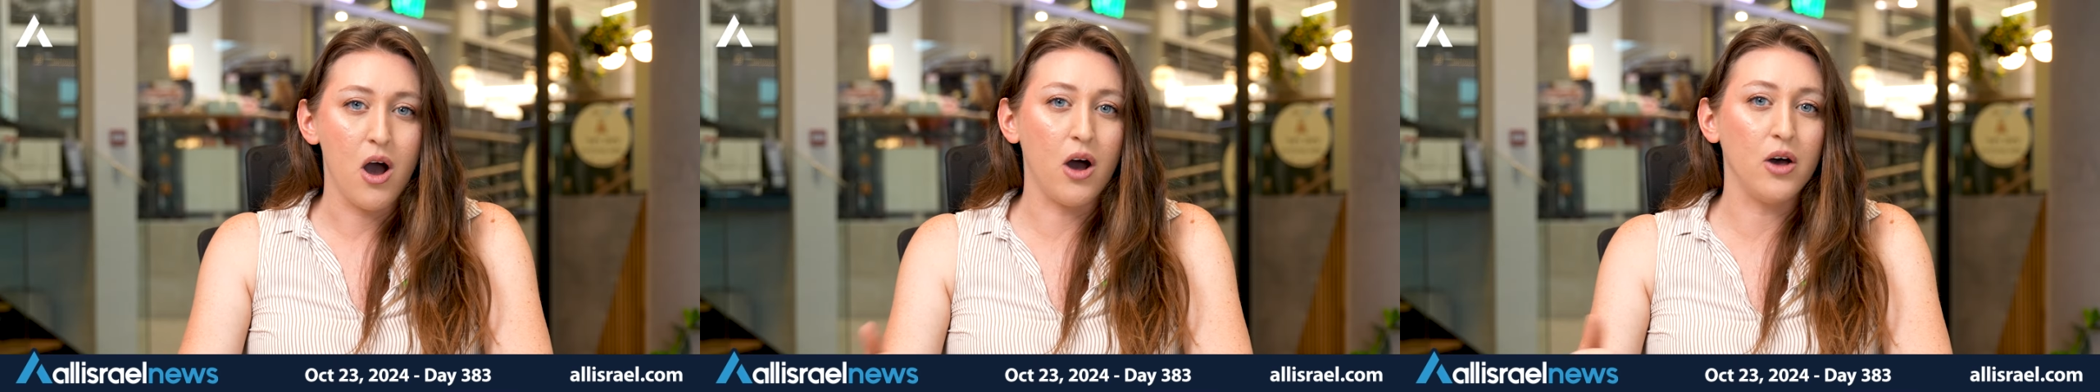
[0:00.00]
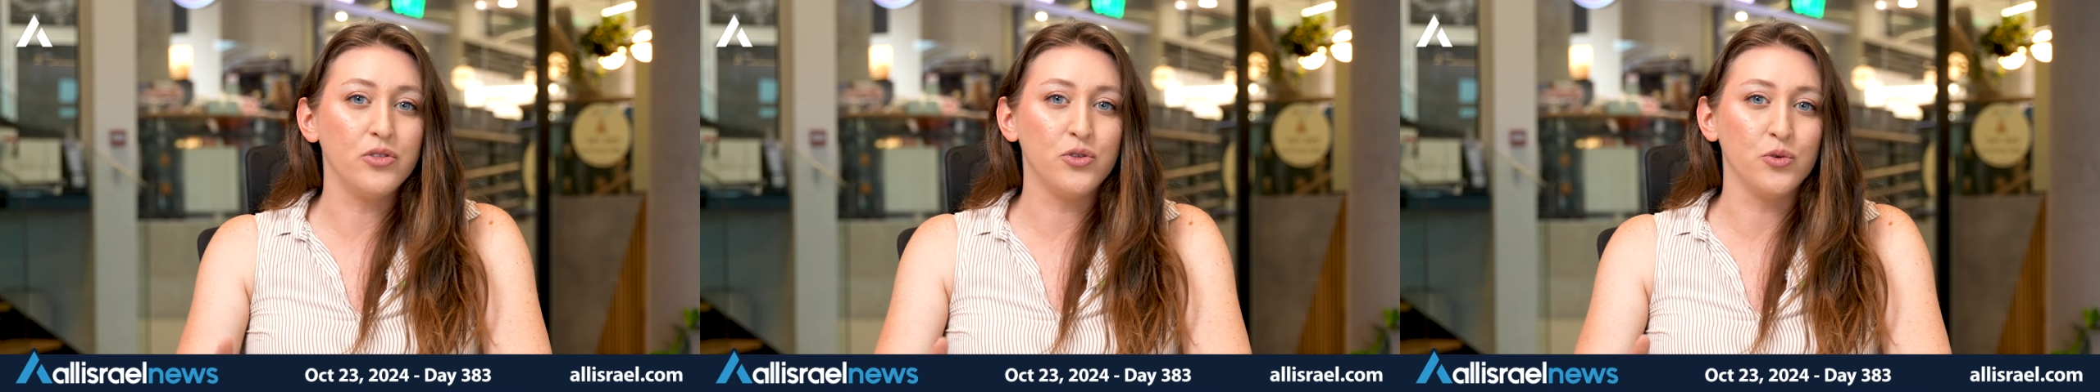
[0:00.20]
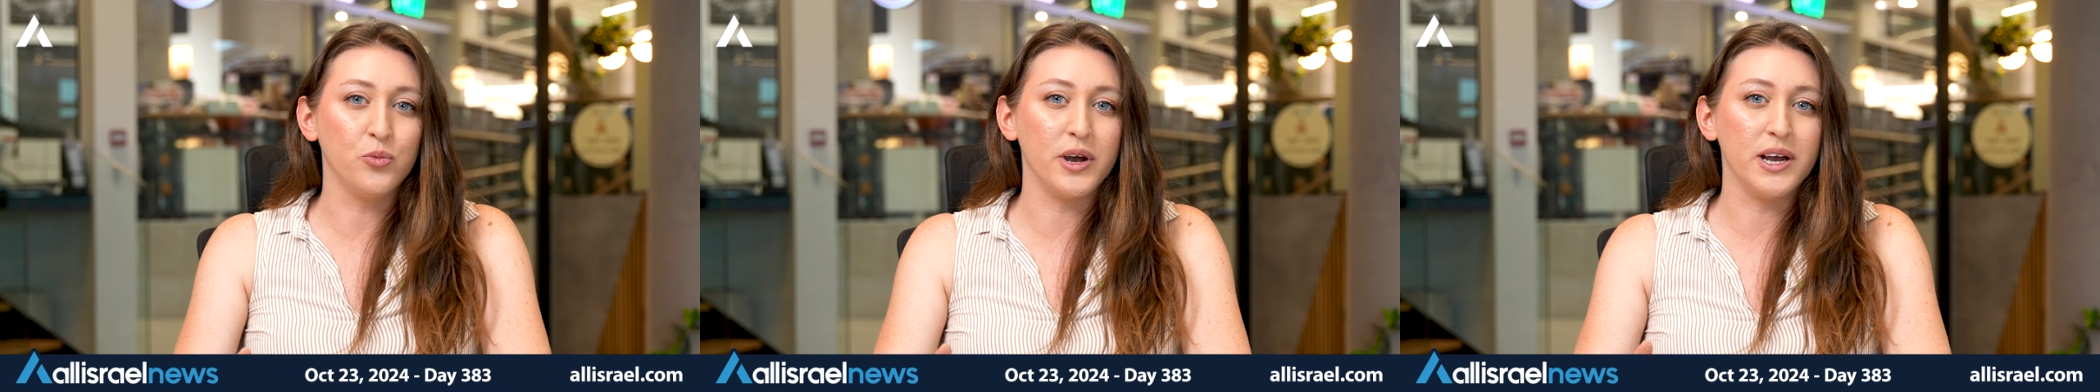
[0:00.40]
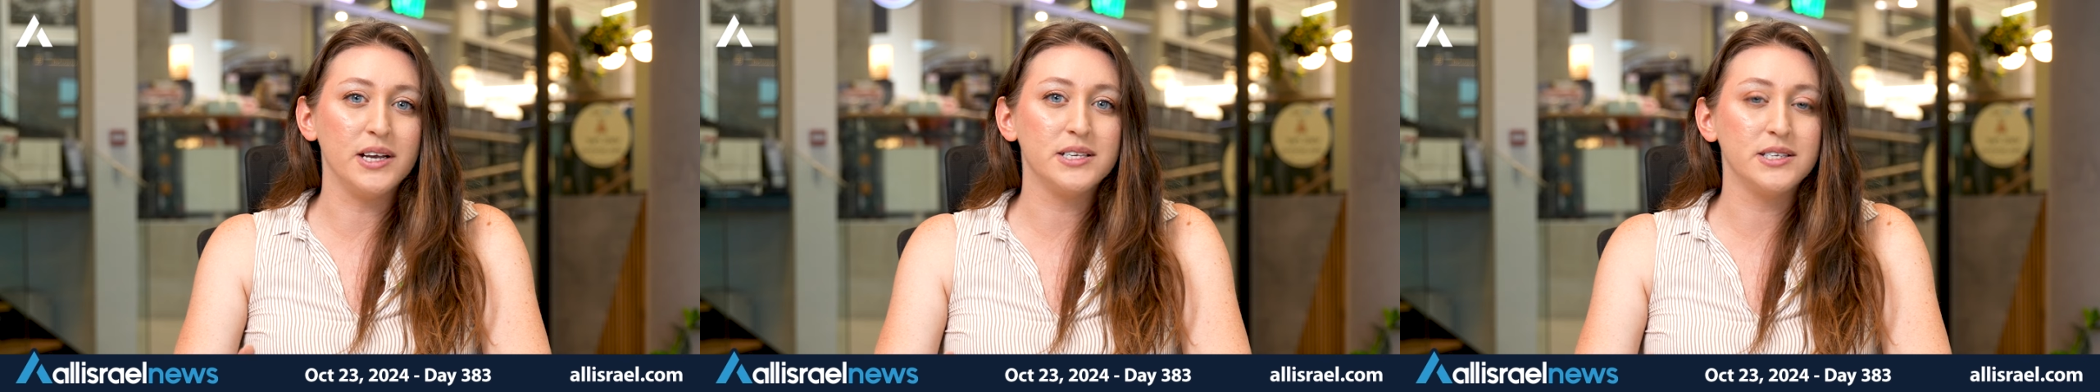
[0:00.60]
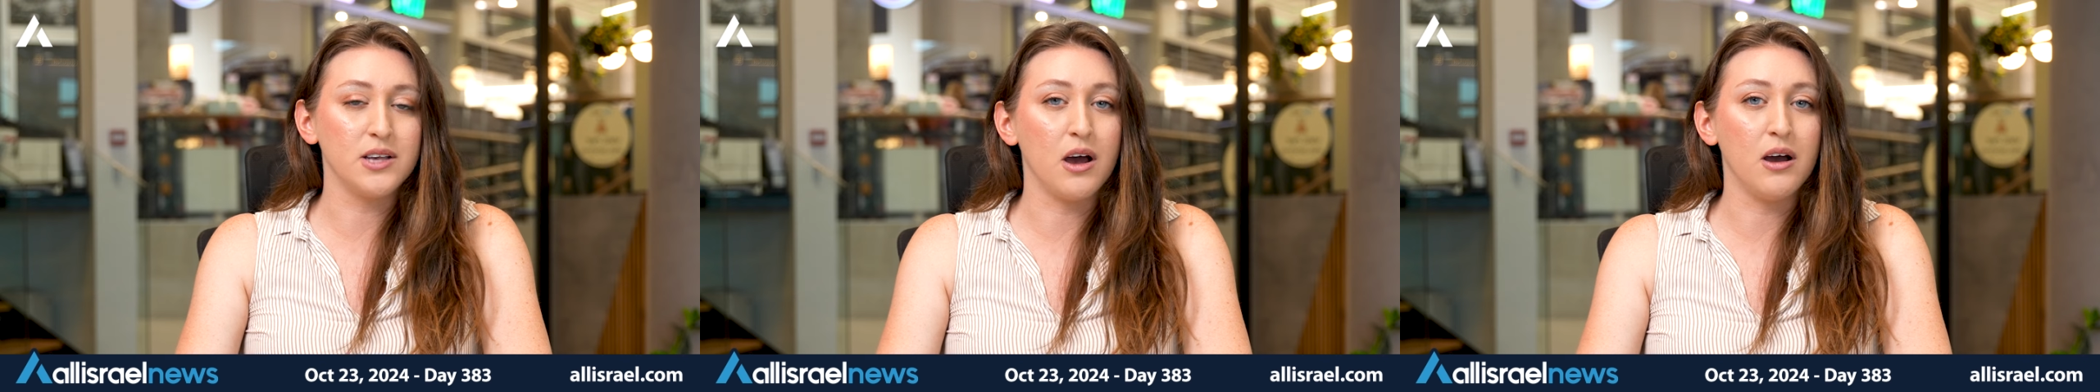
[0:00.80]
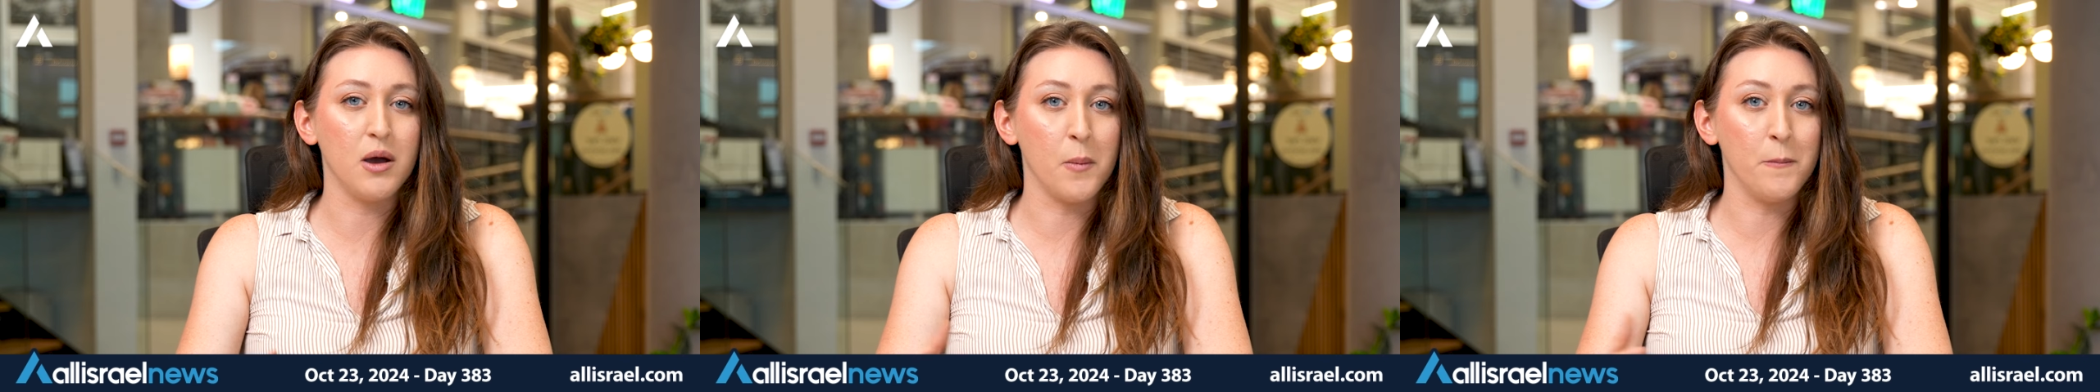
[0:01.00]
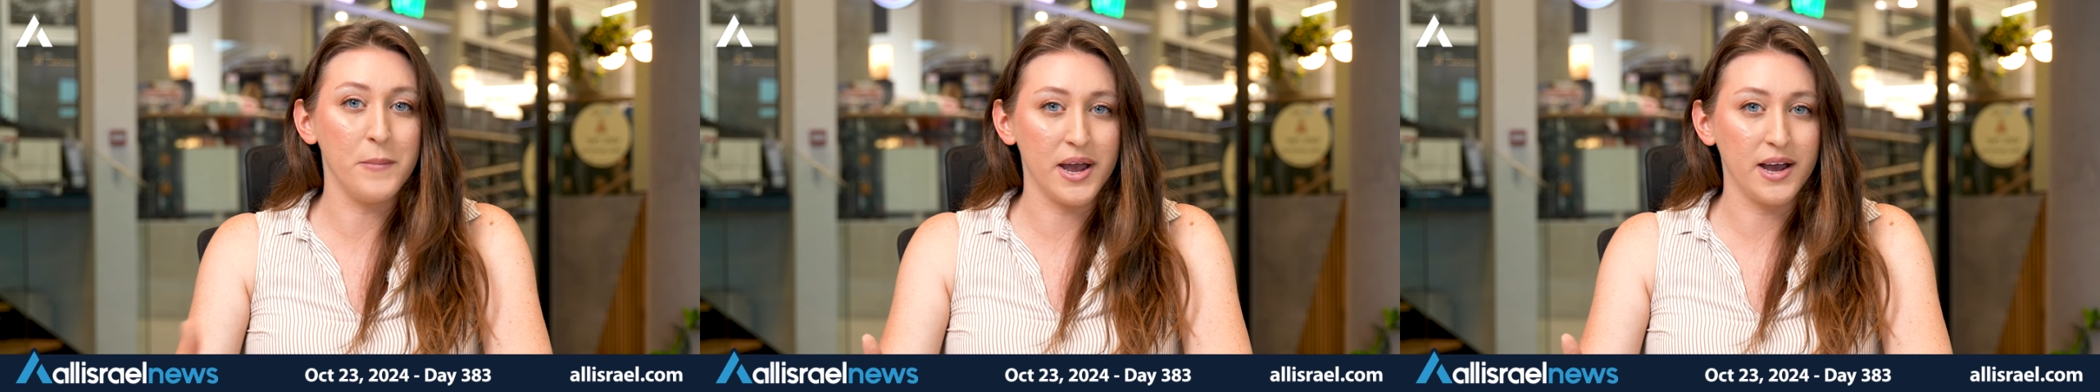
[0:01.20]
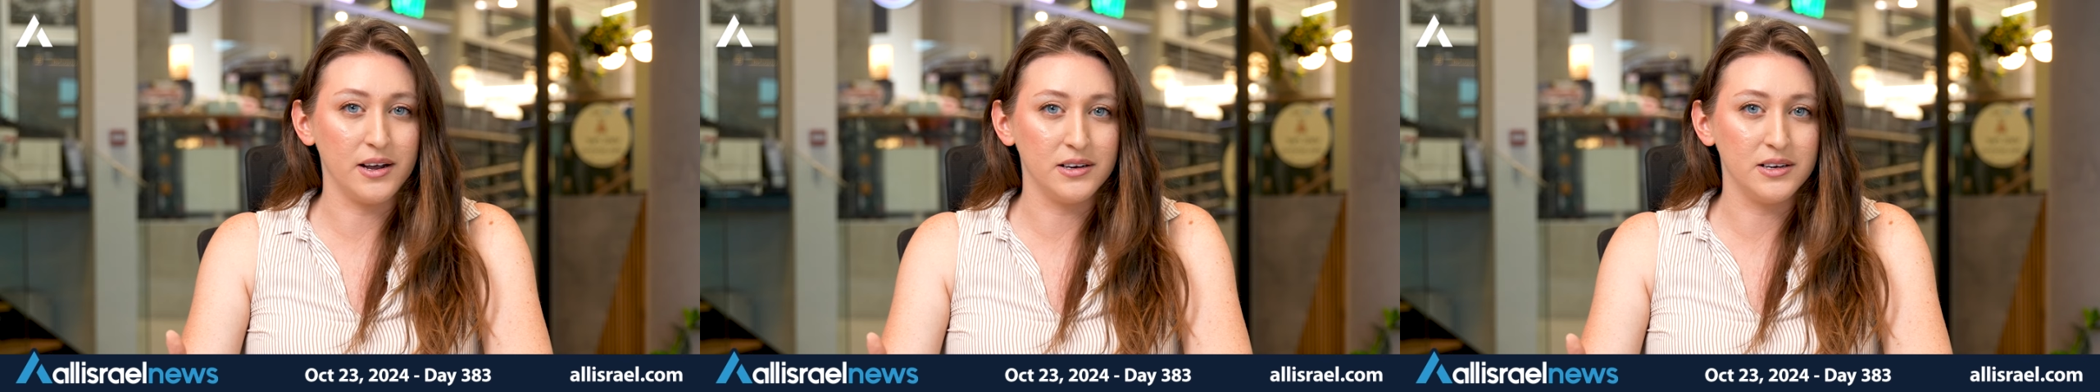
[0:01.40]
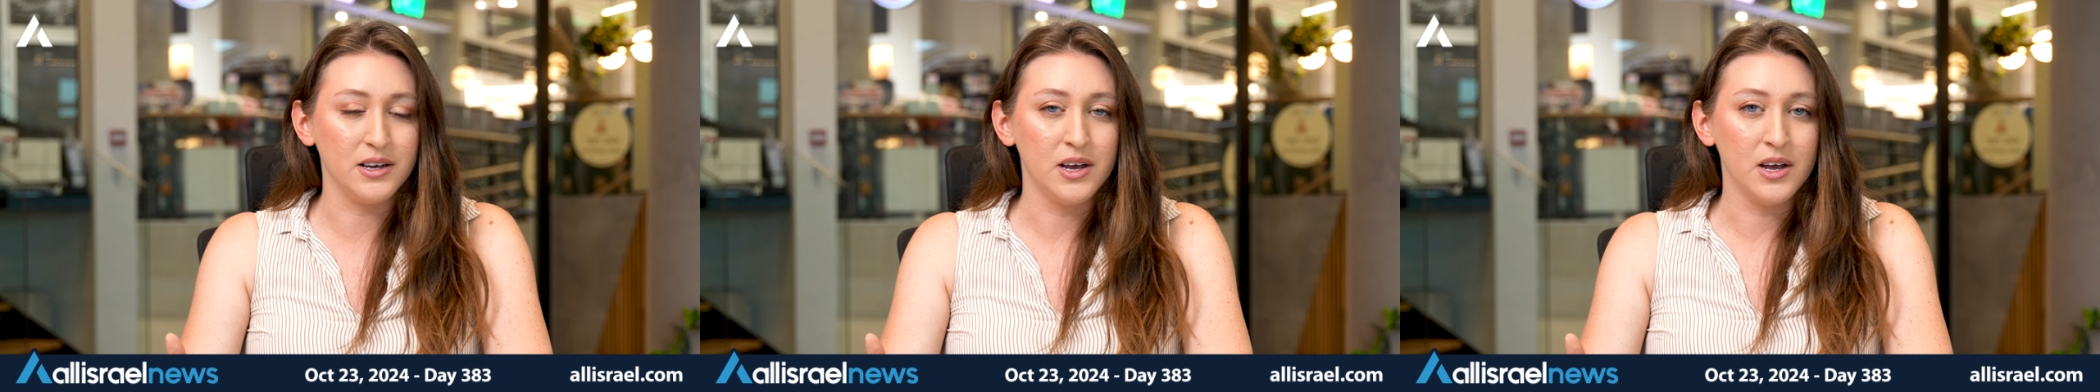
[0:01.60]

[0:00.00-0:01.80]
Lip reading: on the way saw a man